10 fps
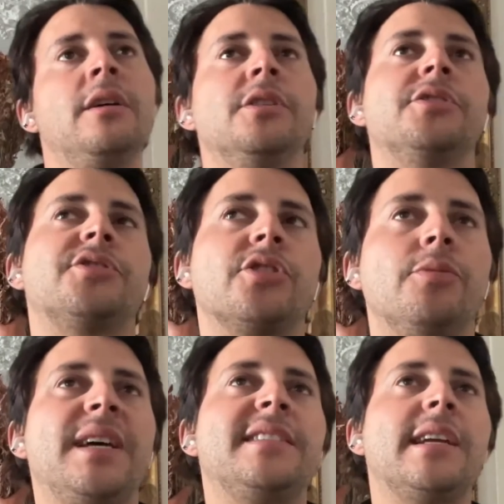So
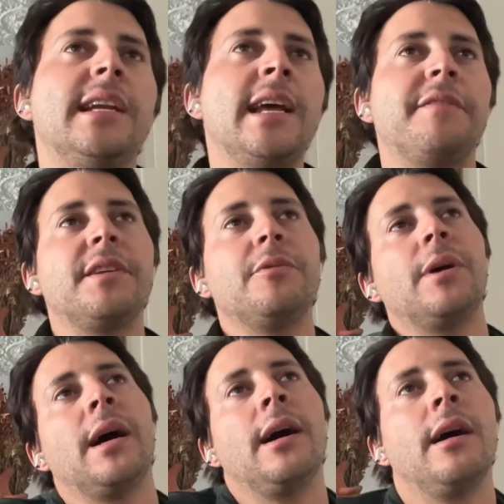basically, I think we
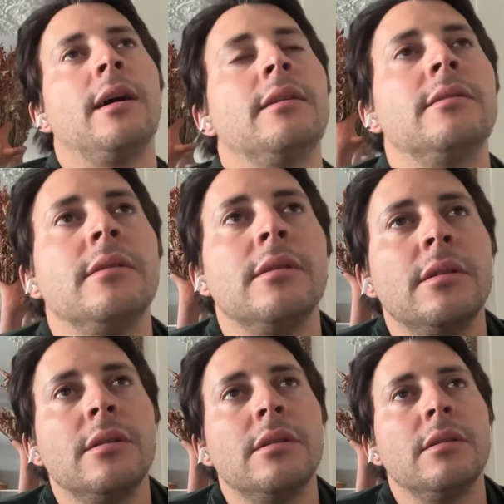are
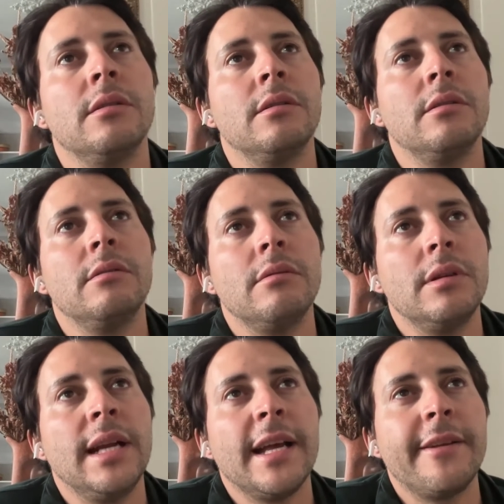
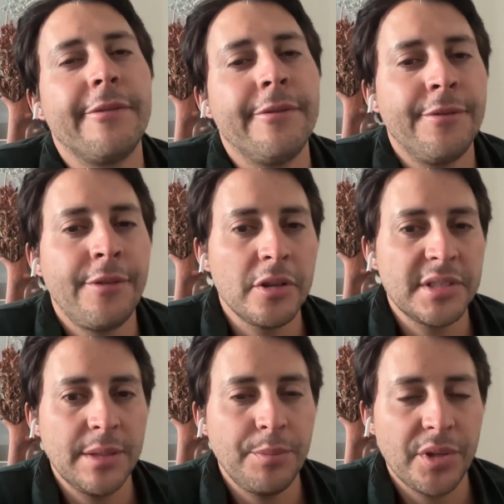like
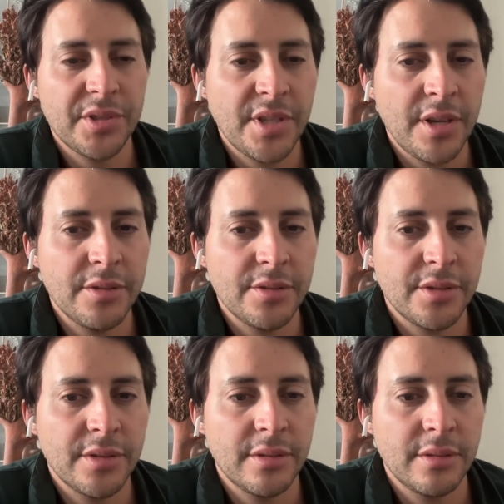
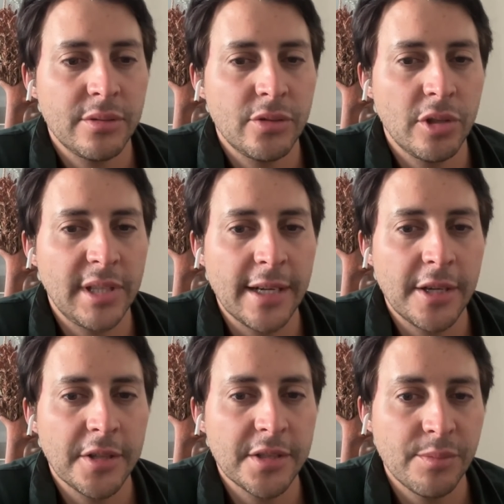40% total
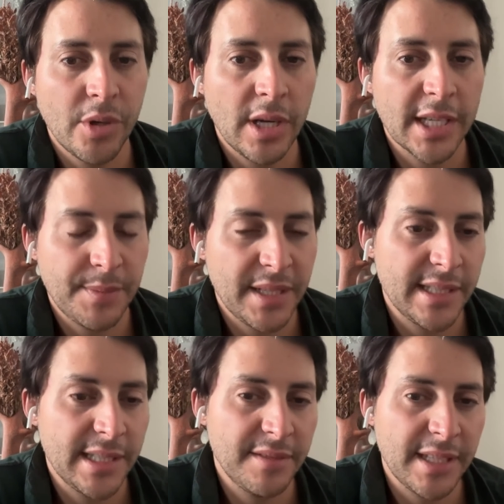cost more
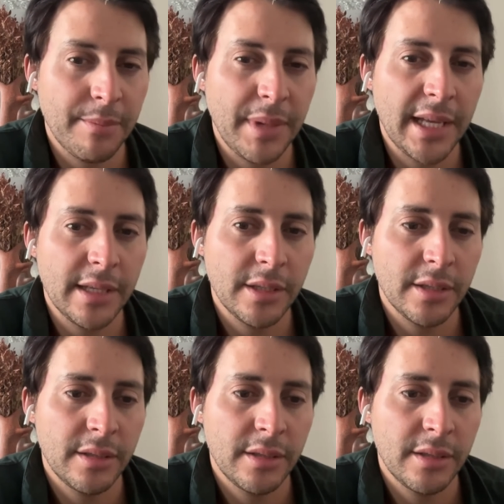expensive than buying.